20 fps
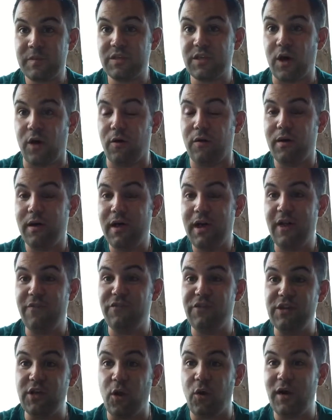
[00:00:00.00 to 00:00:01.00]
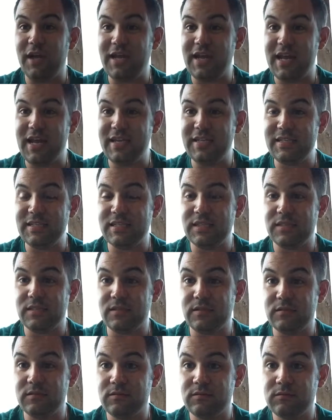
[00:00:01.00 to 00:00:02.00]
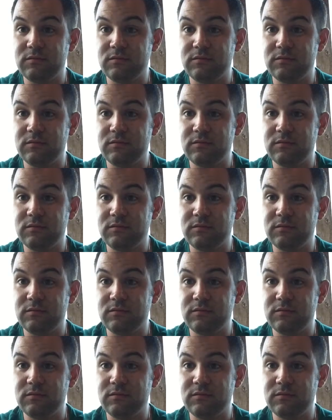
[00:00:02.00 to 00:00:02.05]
So, if you know what it is,